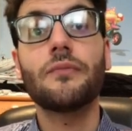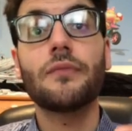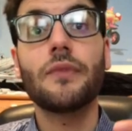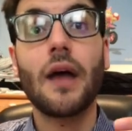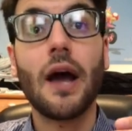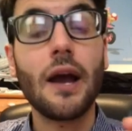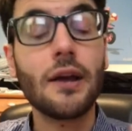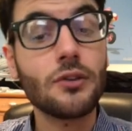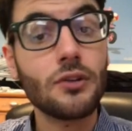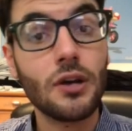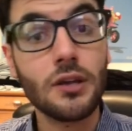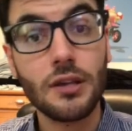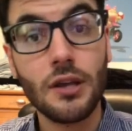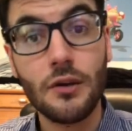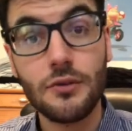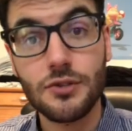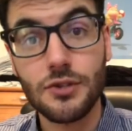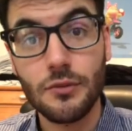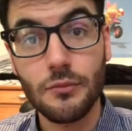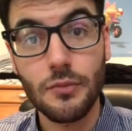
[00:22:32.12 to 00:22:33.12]
I thought that
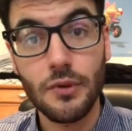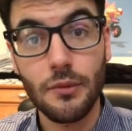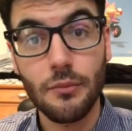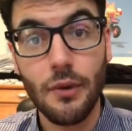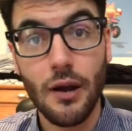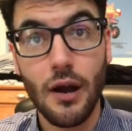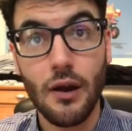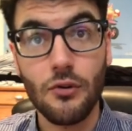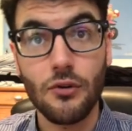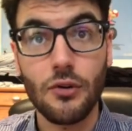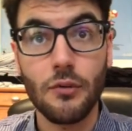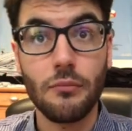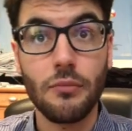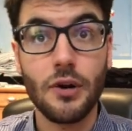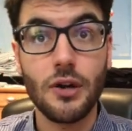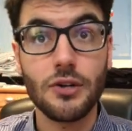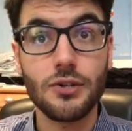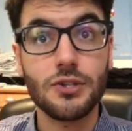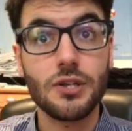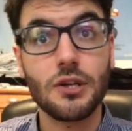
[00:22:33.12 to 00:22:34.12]
was going to be a power-up
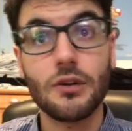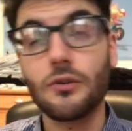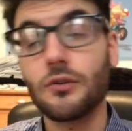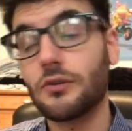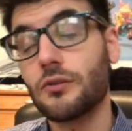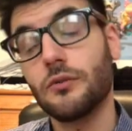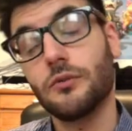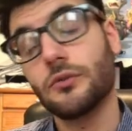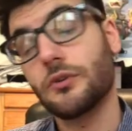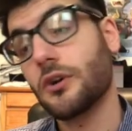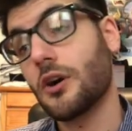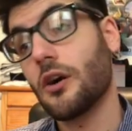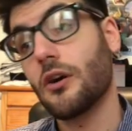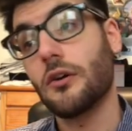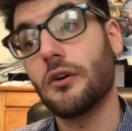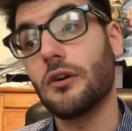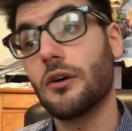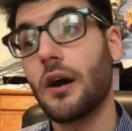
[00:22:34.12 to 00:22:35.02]
punch. They go into Lucario.